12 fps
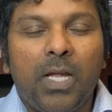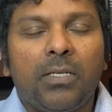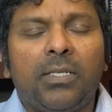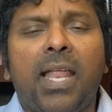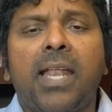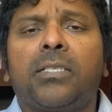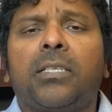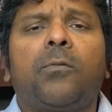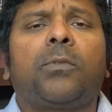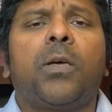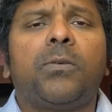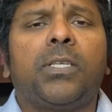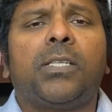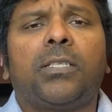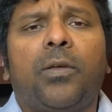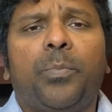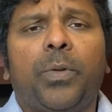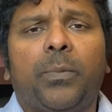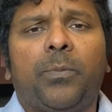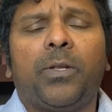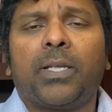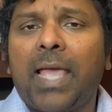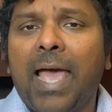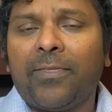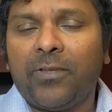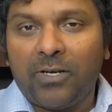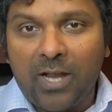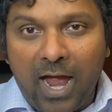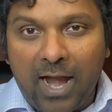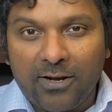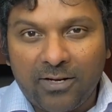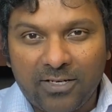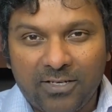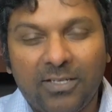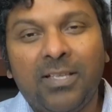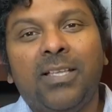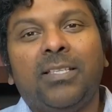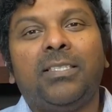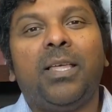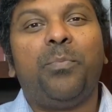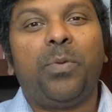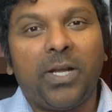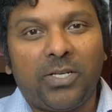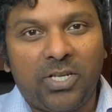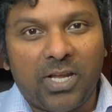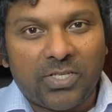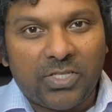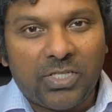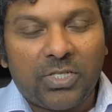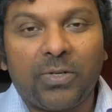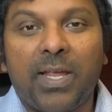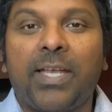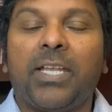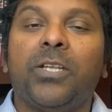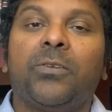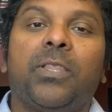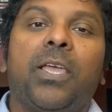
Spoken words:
tens of thousands of people gathered under the bridges to get into the